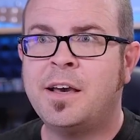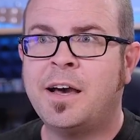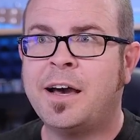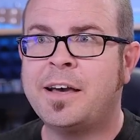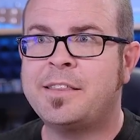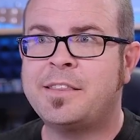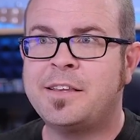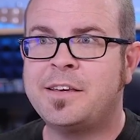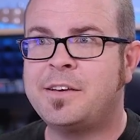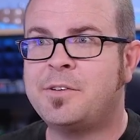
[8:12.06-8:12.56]

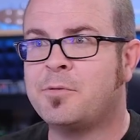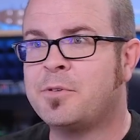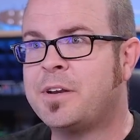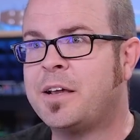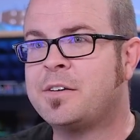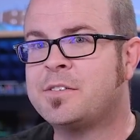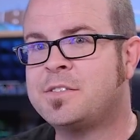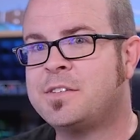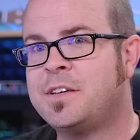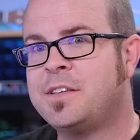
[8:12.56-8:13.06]
I think we're
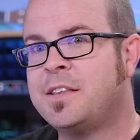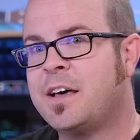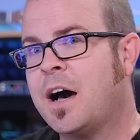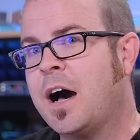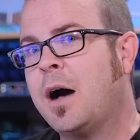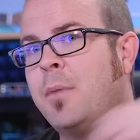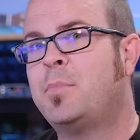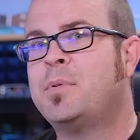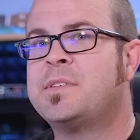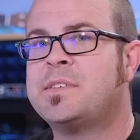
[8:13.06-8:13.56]
now seeing the
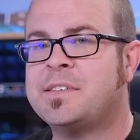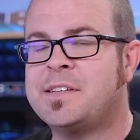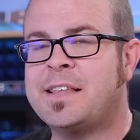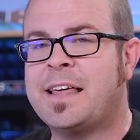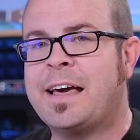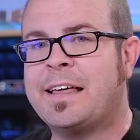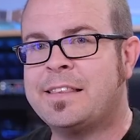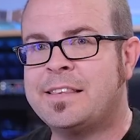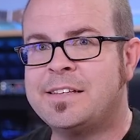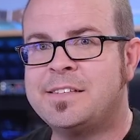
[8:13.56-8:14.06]
opposite of
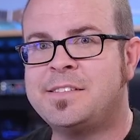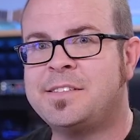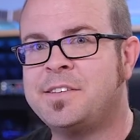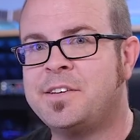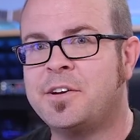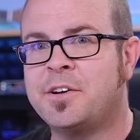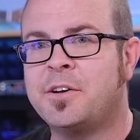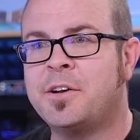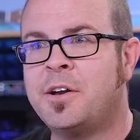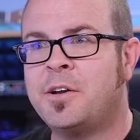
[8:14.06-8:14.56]
that this
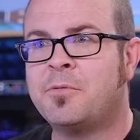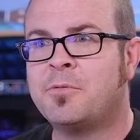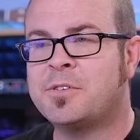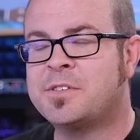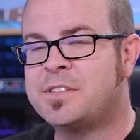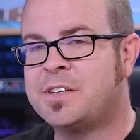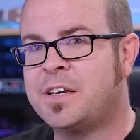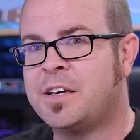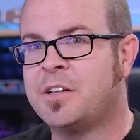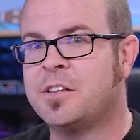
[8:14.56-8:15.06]
year. We're
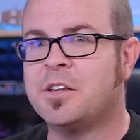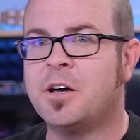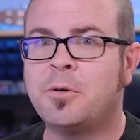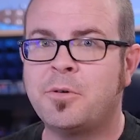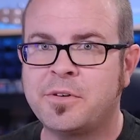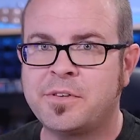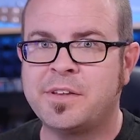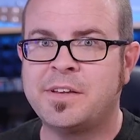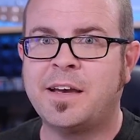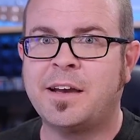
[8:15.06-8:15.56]
seeing
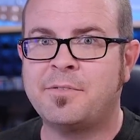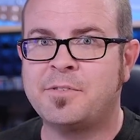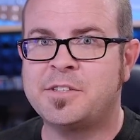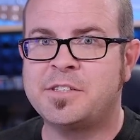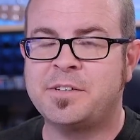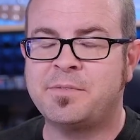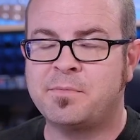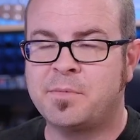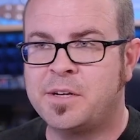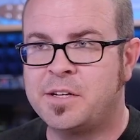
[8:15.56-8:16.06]
lower than average
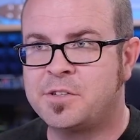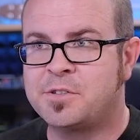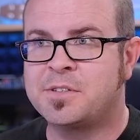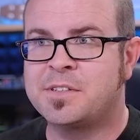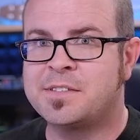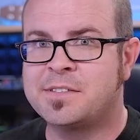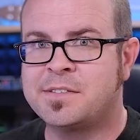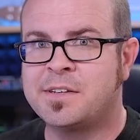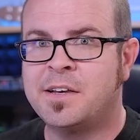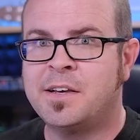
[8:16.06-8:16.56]

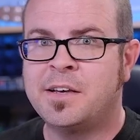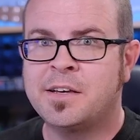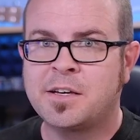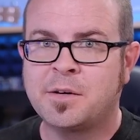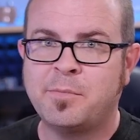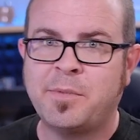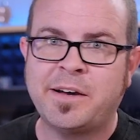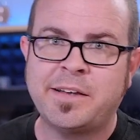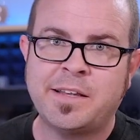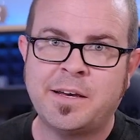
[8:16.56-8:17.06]
interest.
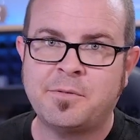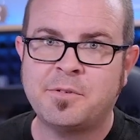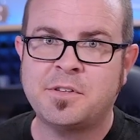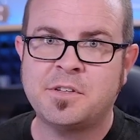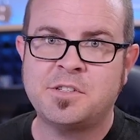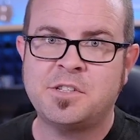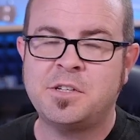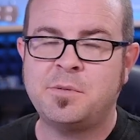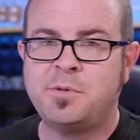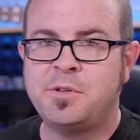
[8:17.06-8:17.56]
Combine that with
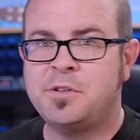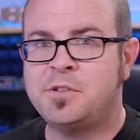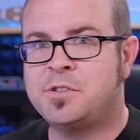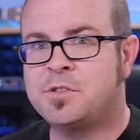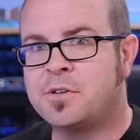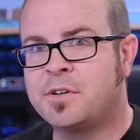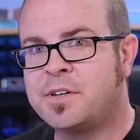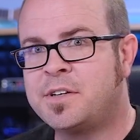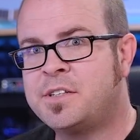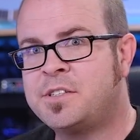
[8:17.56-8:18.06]
the GPU
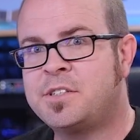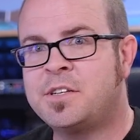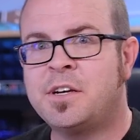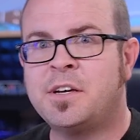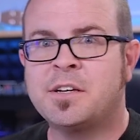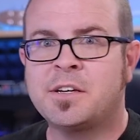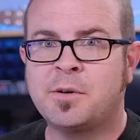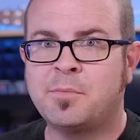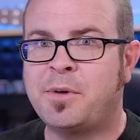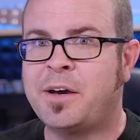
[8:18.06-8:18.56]
shortage,
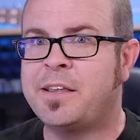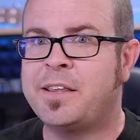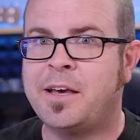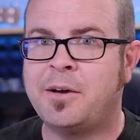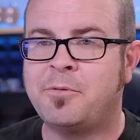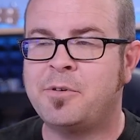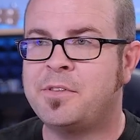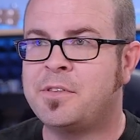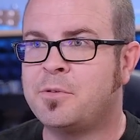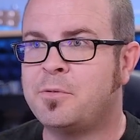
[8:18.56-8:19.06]
combine
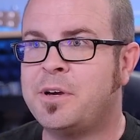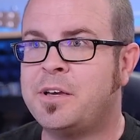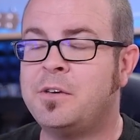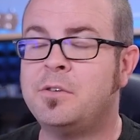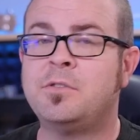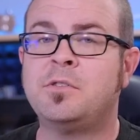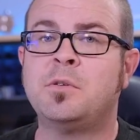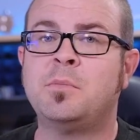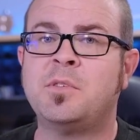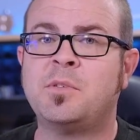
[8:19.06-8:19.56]
that with the way
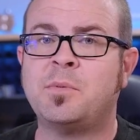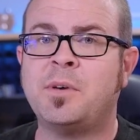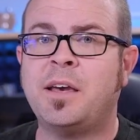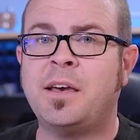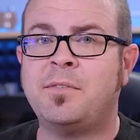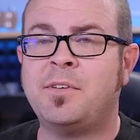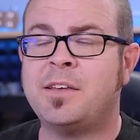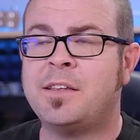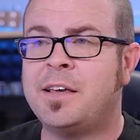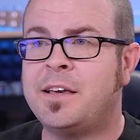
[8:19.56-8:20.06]
YouTube is
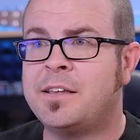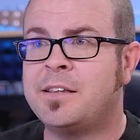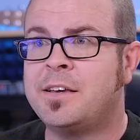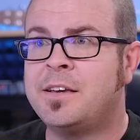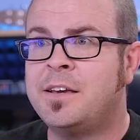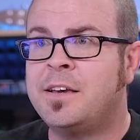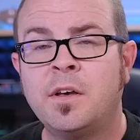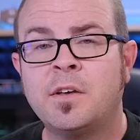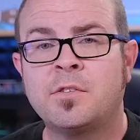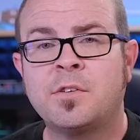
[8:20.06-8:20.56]
behaving
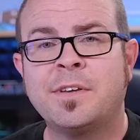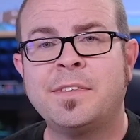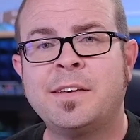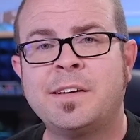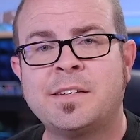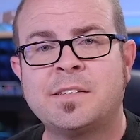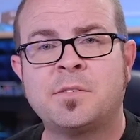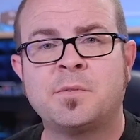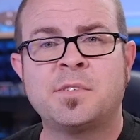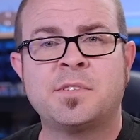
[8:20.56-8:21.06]
lately. So I
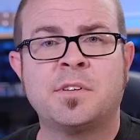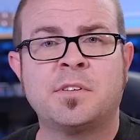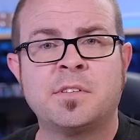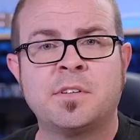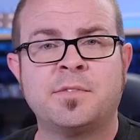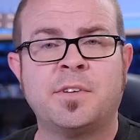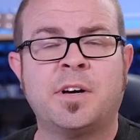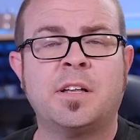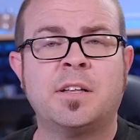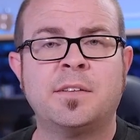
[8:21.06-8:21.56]
think as a result
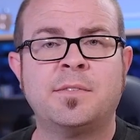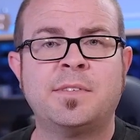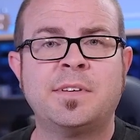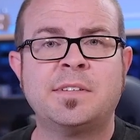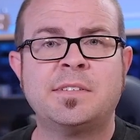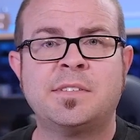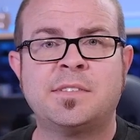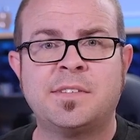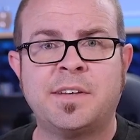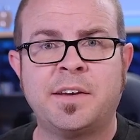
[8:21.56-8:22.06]
of all of
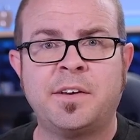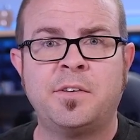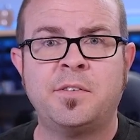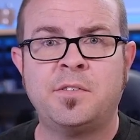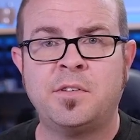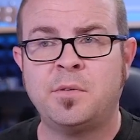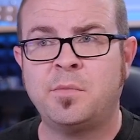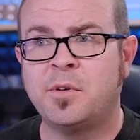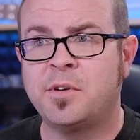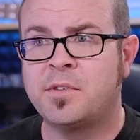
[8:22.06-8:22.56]
this, tech
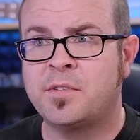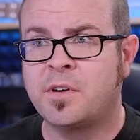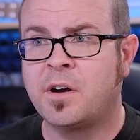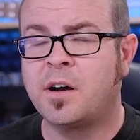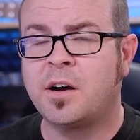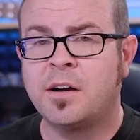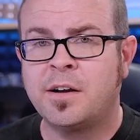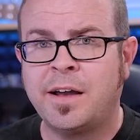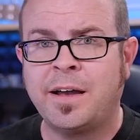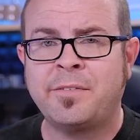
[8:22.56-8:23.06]
YouTubers
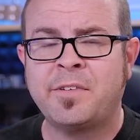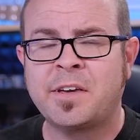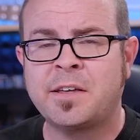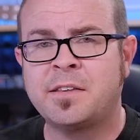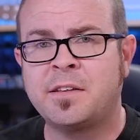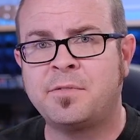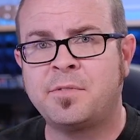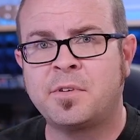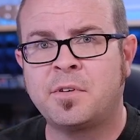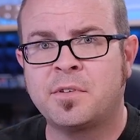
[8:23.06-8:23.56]
are having a
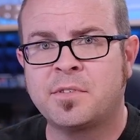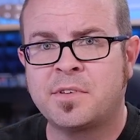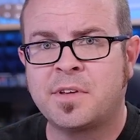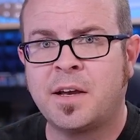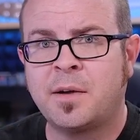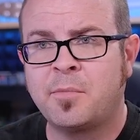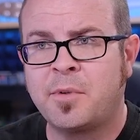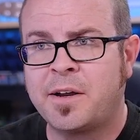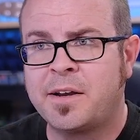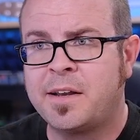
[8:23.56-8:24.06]
difficult
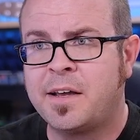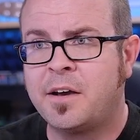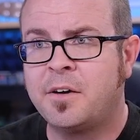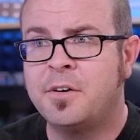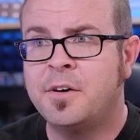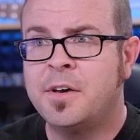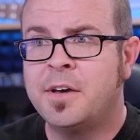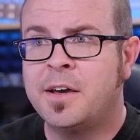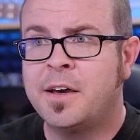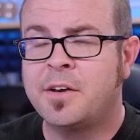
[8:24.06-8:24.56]
time right now
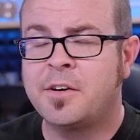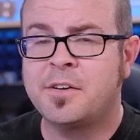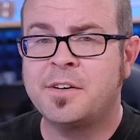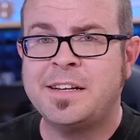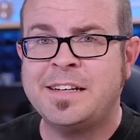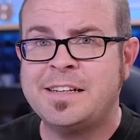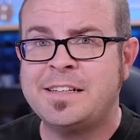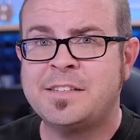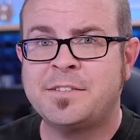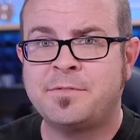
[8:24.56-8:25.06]
and are
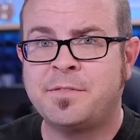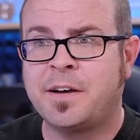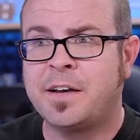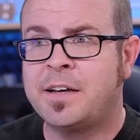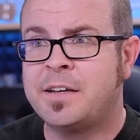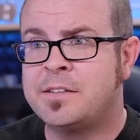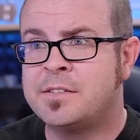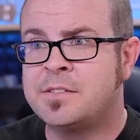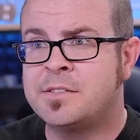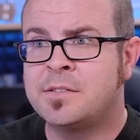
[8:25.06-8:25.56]
needing to
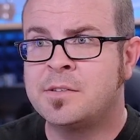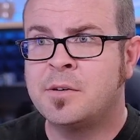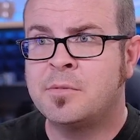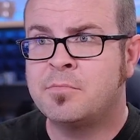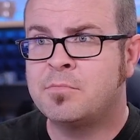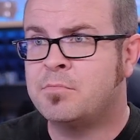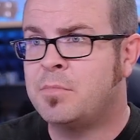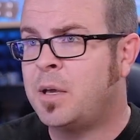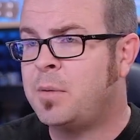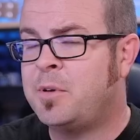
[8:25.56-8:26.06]
find
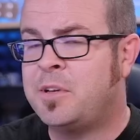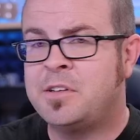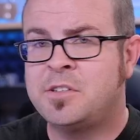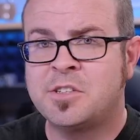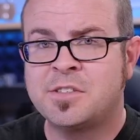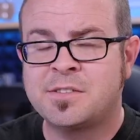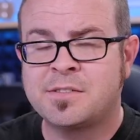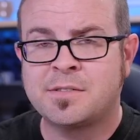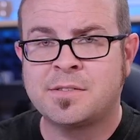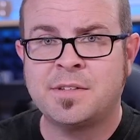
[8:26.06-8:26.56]
maybe
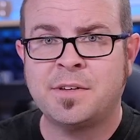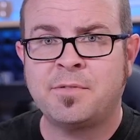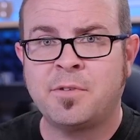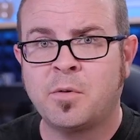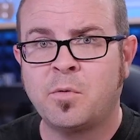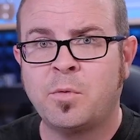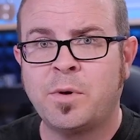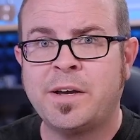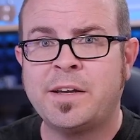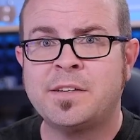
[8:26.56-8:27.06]
just
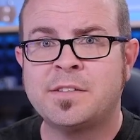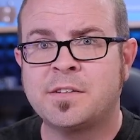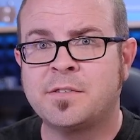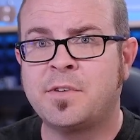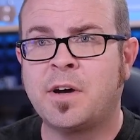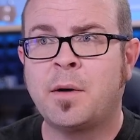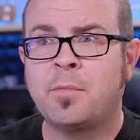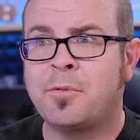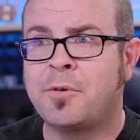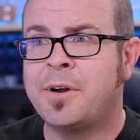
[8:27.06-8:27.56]
different ways of
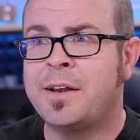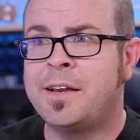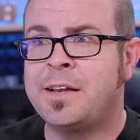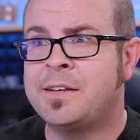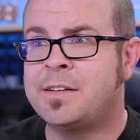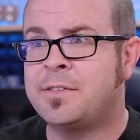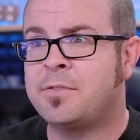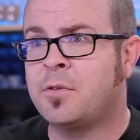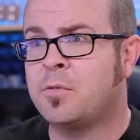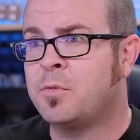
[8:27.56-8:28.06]
operating,
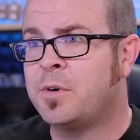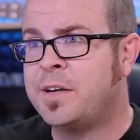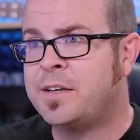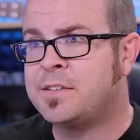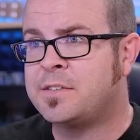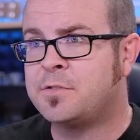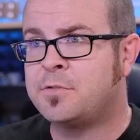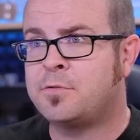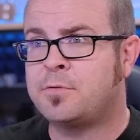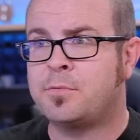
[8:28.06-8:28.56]
different
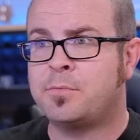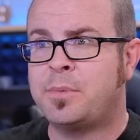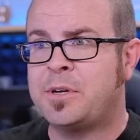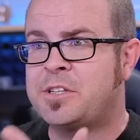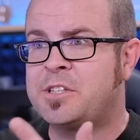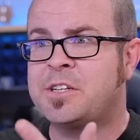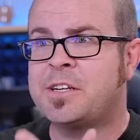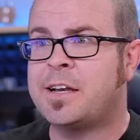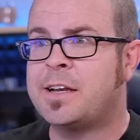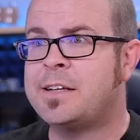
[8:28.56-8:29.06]
ways of
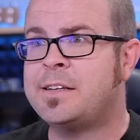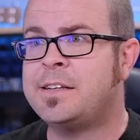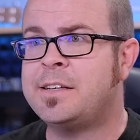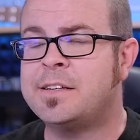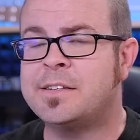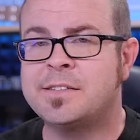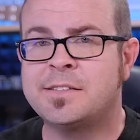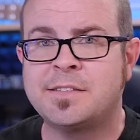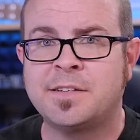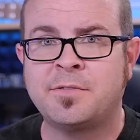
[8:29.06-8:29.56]
pitching
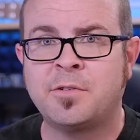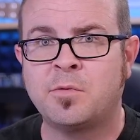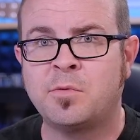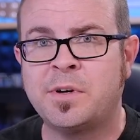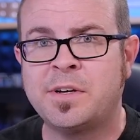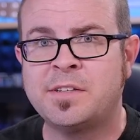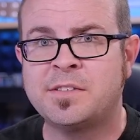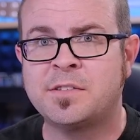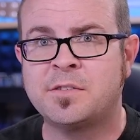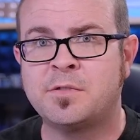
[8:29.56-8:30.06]
ideas, different
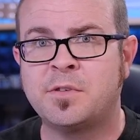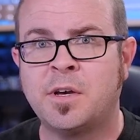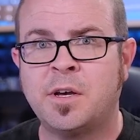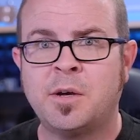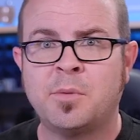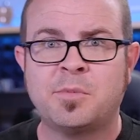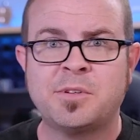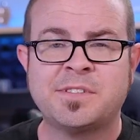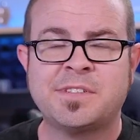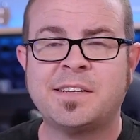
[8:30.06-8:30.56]
ways of
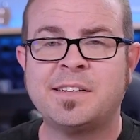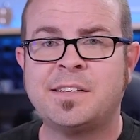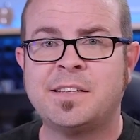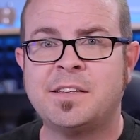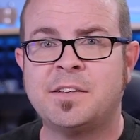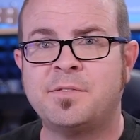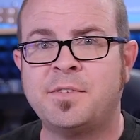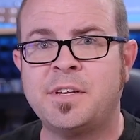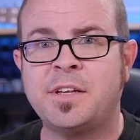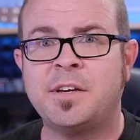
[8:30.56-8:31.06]
presenting
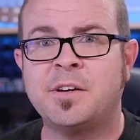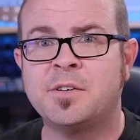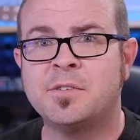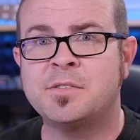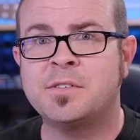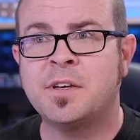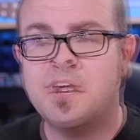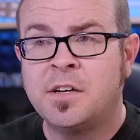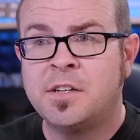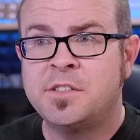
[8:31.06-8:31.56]
the
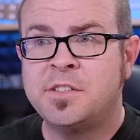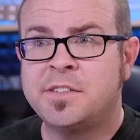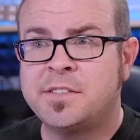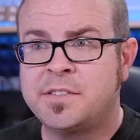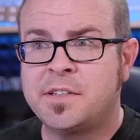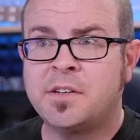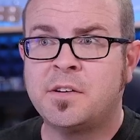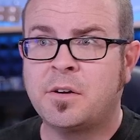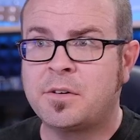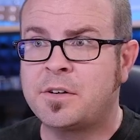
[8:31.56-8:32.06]
videos,
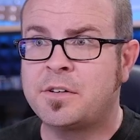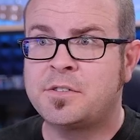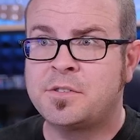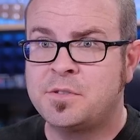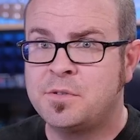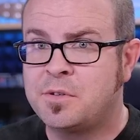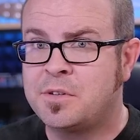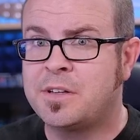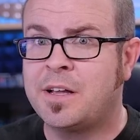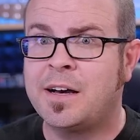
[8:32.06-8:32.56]
just in order
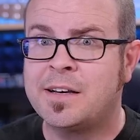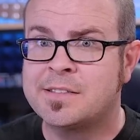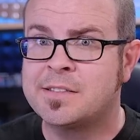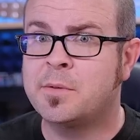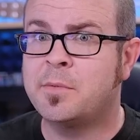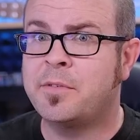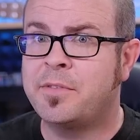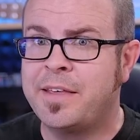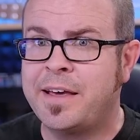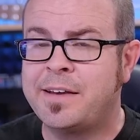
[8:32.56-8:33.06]
to claw
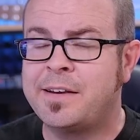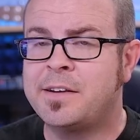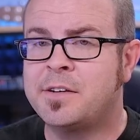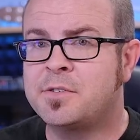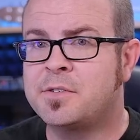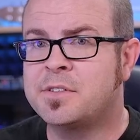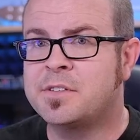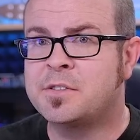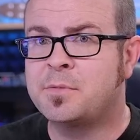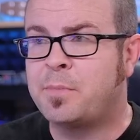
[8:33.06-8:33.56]
some of that
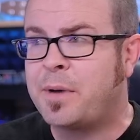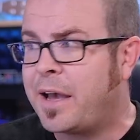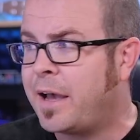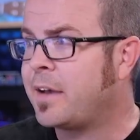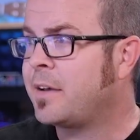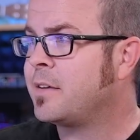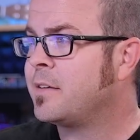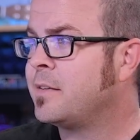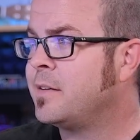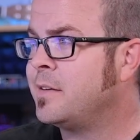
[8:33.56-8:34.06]
interest back.